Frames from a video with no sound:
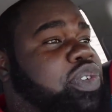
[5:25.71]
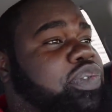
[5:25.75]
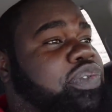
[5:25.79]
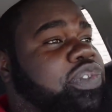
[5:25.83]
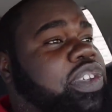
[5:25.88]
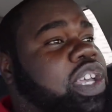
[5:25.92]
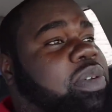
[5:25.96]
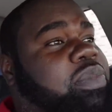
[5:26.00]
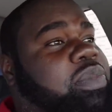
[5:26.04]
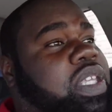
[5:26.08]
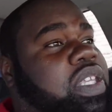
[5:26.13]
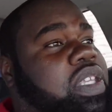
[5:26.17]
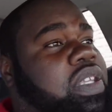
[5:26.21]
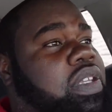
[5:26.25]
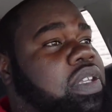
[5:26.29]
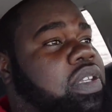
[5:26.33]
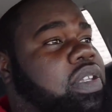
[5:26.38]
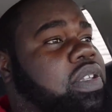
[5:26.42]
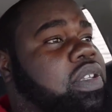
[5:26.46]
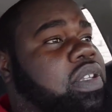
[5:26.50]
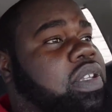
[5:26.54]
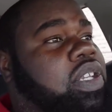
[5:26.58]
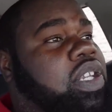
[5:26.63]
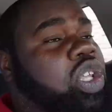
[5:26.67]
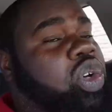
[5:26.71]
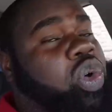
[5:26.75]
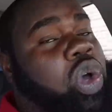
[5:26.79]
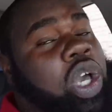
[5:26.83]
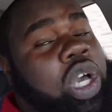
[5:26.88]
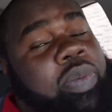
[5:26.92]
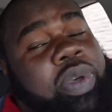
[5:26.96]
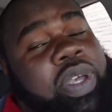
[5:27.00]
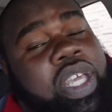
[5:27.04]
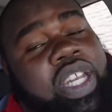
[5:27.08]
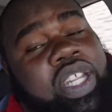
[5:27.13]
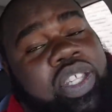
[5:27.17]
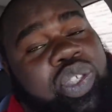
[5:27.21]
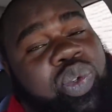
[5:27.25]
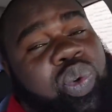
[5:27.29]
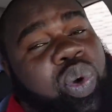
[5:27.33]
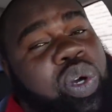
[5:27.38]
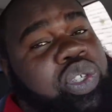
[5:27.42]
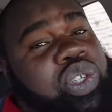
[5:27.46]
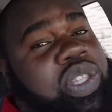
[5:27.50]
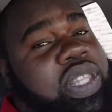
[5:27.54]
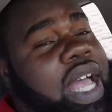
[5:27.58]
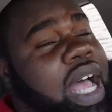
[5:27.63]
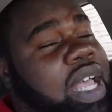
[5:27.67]
You feel me? The quicker we get to two
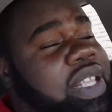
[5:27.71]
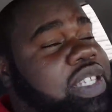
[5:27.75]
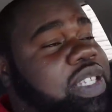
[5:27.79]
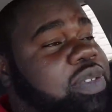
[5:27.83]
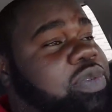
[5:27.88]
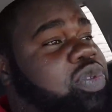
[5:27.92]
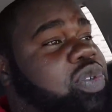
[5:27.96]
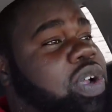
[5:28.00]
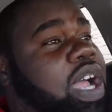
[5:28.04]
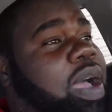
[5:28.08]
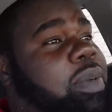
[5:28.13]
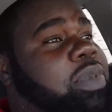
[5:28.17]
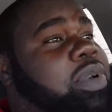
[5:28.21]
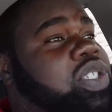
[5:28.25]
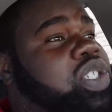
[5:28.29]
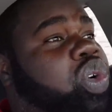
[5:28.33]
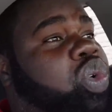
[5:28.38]
hundred thousand subscribers,